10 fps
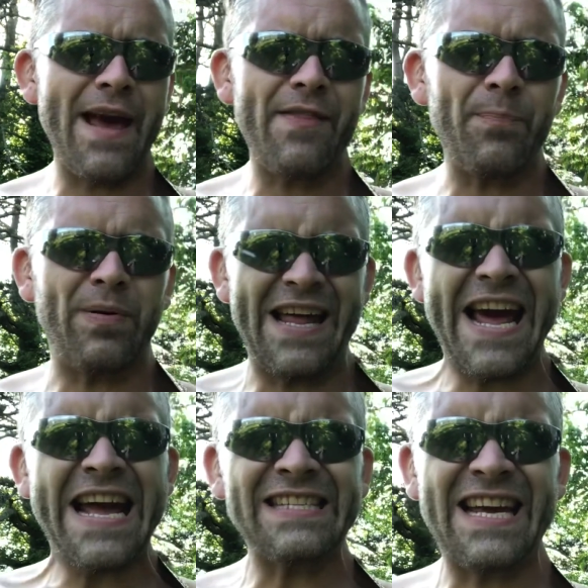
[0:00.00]
and the
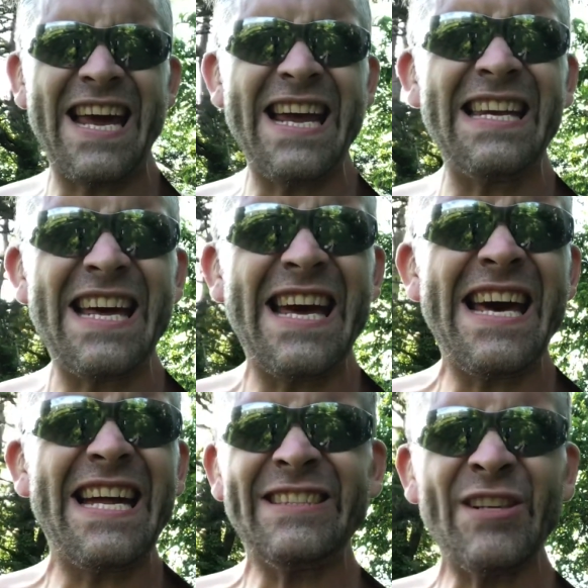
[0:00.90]
plans ain't
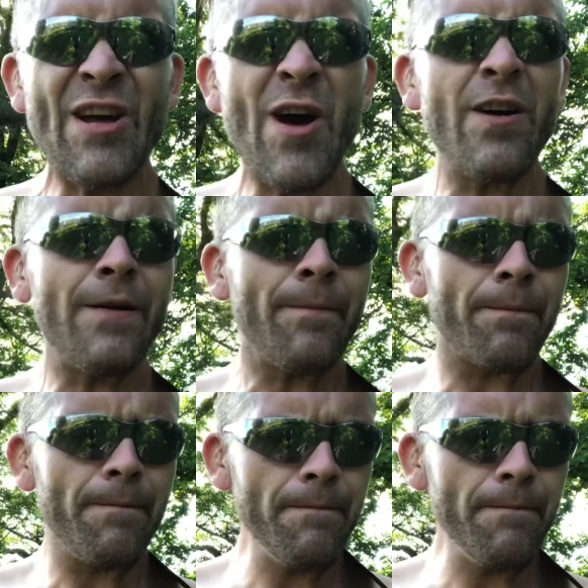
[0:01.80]
letting up.